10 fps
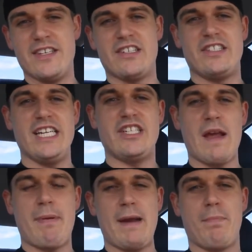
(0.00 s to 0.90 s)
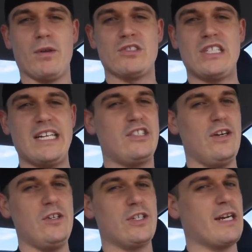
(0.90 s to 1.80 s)
This is DJ Beanpole. Stay
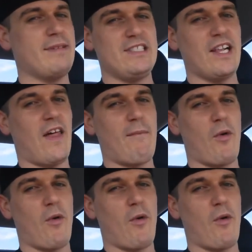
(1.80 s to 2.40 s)
tuned. You're going to be seeing a